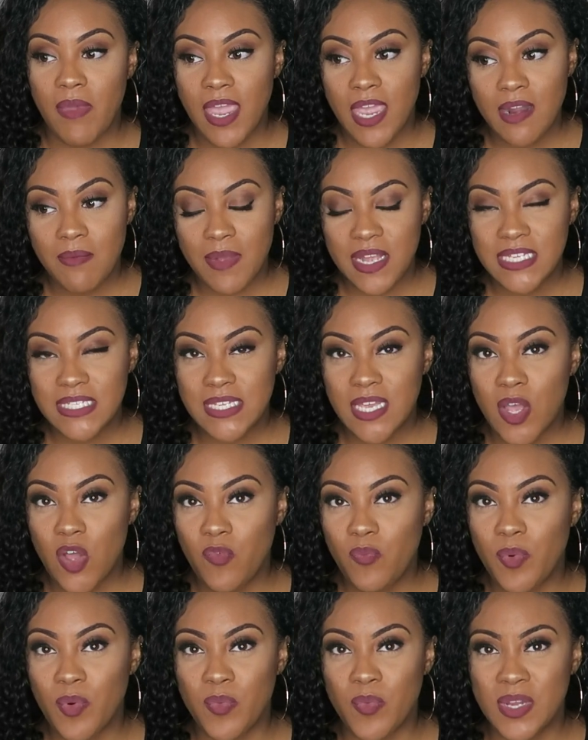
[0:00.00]
making them
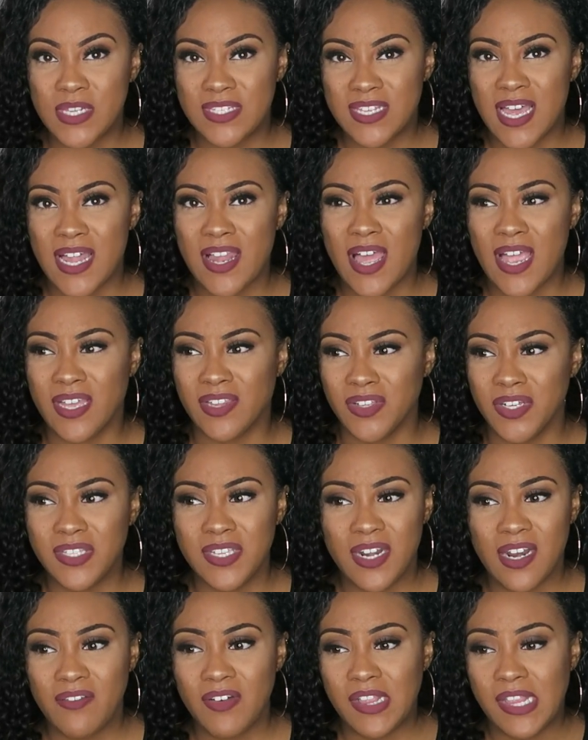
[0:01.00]
myself. But once I like
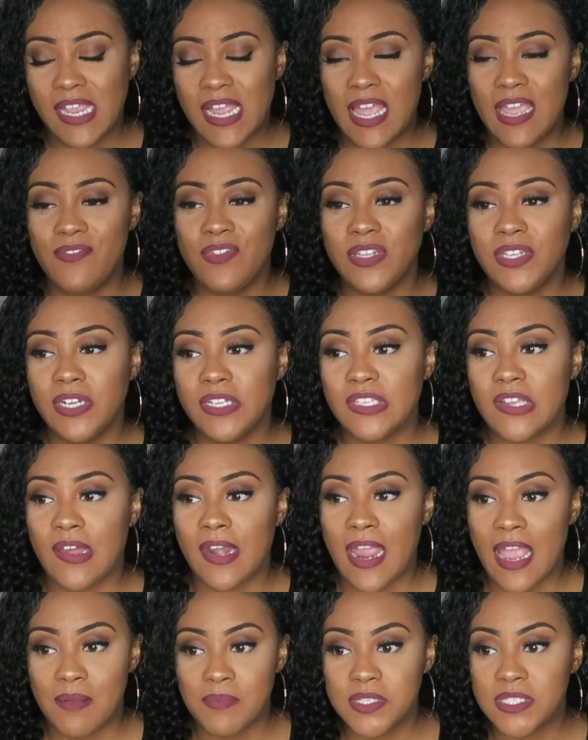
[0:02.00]
looked at everything, I even looked
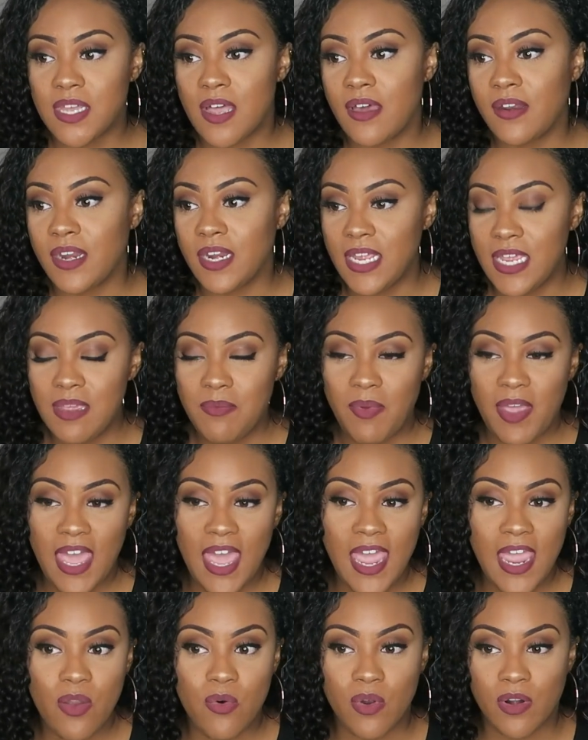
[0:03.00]
on Amazon and
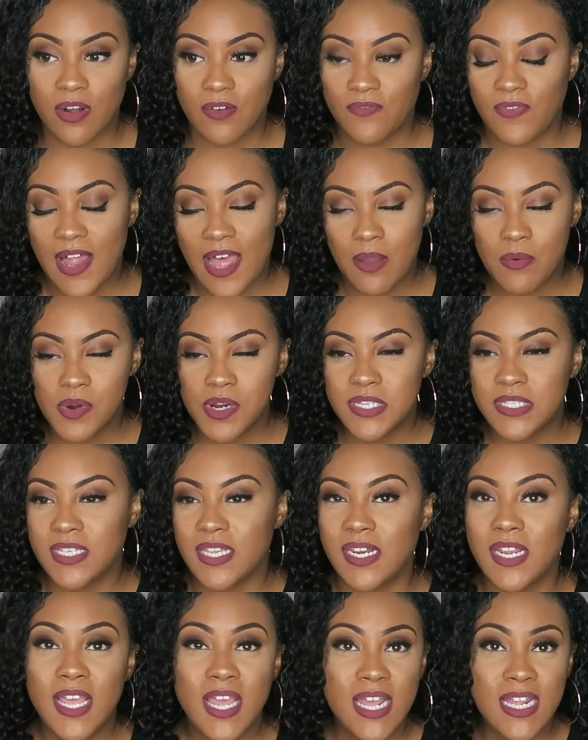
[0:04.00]
eBay ordering flowers,
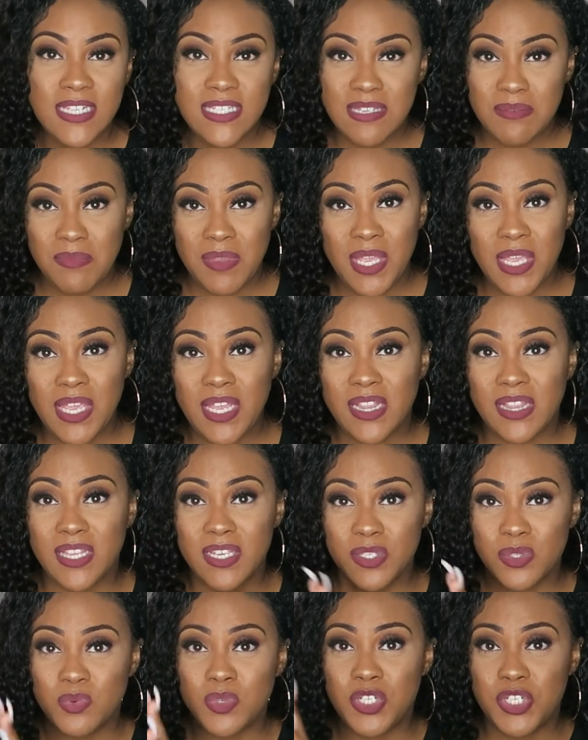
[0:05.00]
and to me
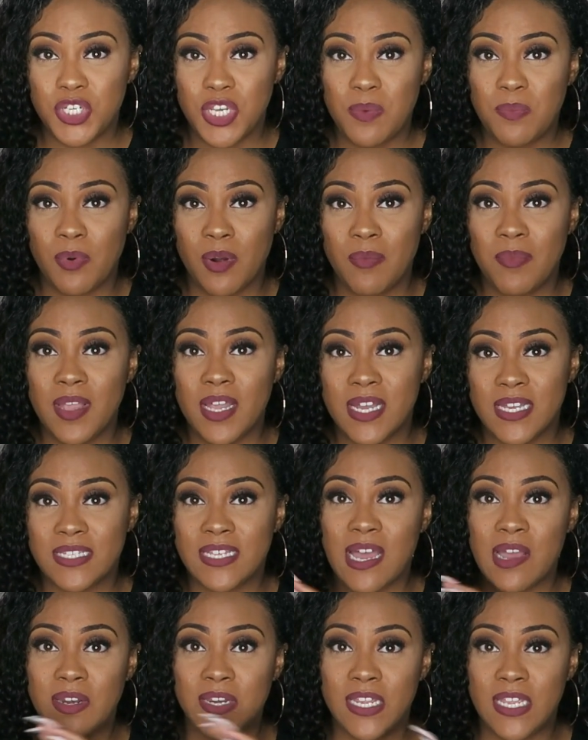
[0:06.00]
this was cheaper because
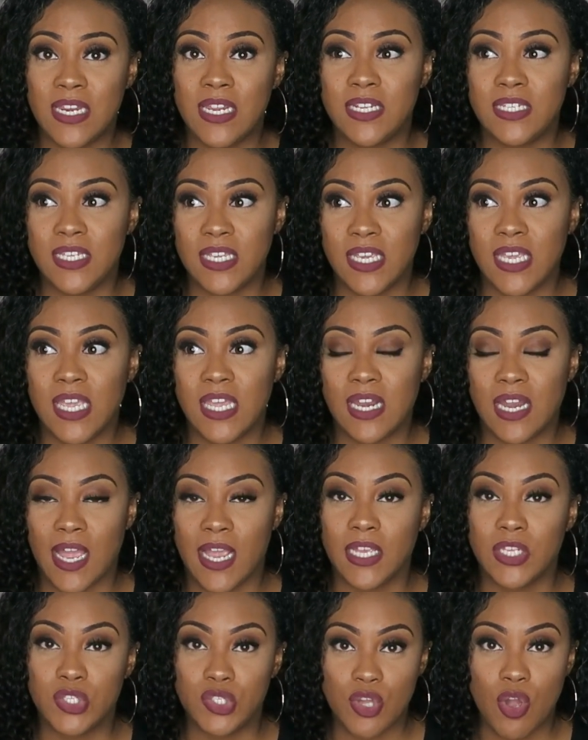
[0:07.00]
I needed to get
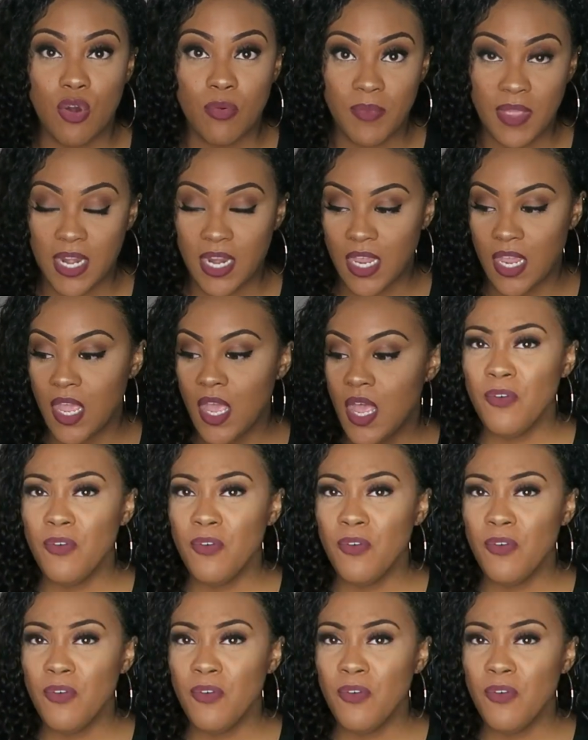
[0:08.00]
like so many.